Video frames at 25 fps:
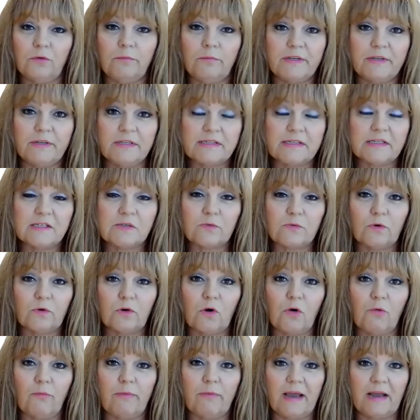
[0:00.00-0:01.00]
business will
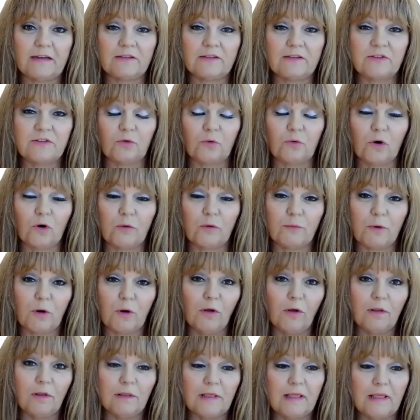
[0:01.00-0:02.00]
go back to
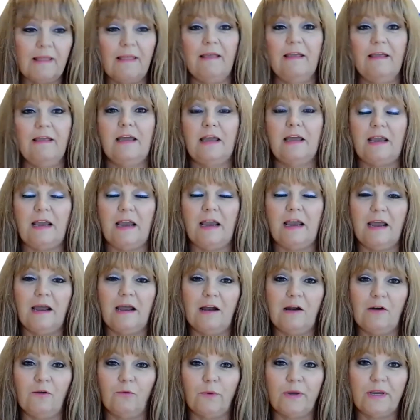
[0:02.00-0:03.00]
normal
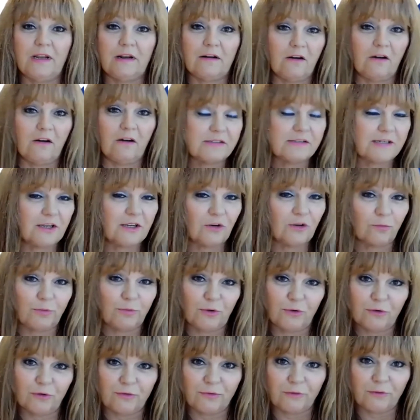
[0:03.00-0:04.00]
and we can all see your
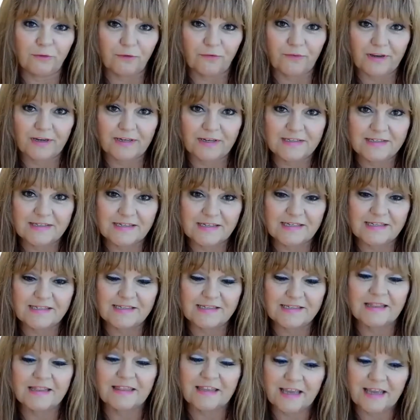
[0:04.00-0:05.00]
beautiful faces.
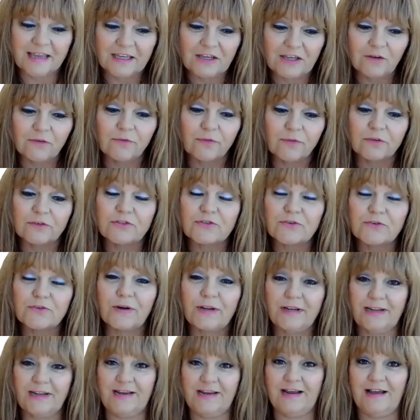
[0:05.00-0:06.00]
And thank you for
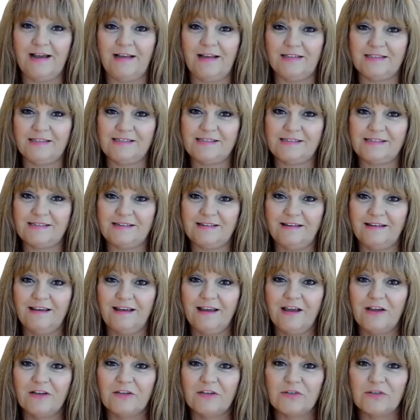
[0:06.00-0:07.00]
joining us.
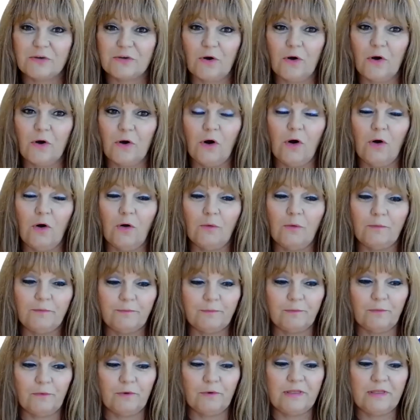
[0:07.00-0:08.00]
So
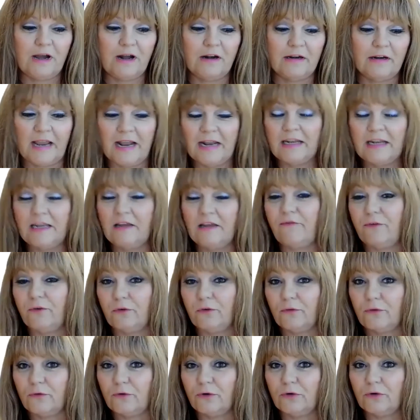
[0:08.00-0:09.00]
without any
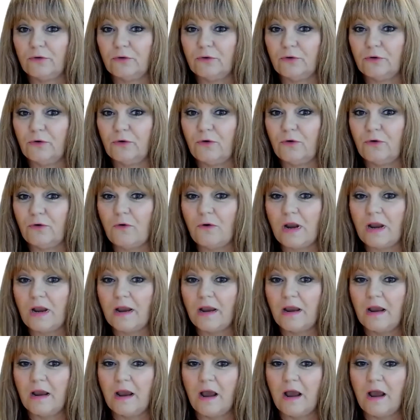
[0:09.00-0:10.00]
further ado,
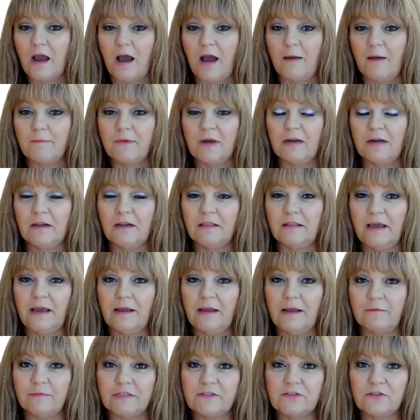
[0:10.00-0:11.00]
I'm going to
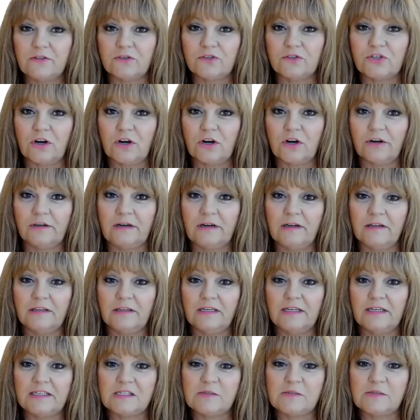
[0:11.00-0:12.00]
let Mr.
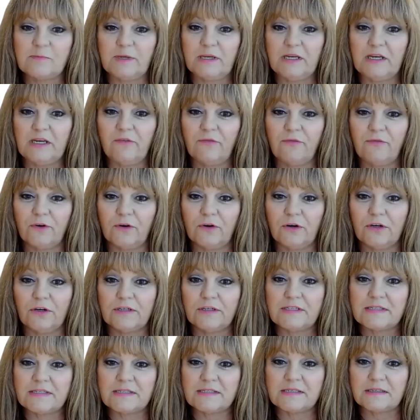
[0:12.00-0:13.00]
Giardinelli speak
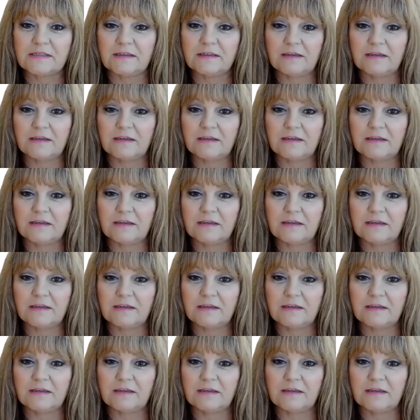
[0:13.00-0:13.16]
first,